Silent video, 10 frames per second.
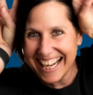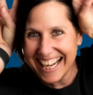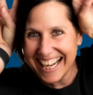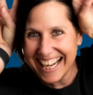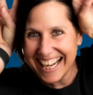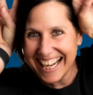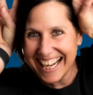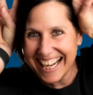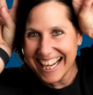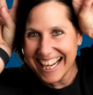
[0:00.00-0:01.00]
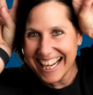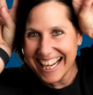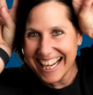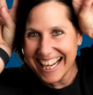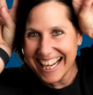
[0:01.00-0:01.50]

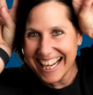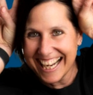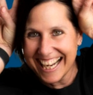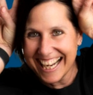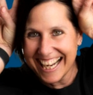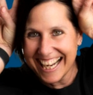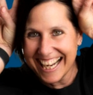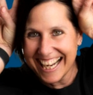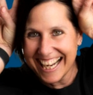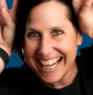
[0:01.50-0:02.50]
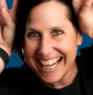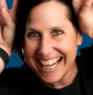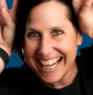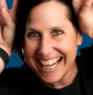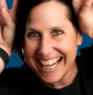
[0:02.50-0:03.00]

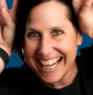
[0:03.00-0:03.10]
[no speech]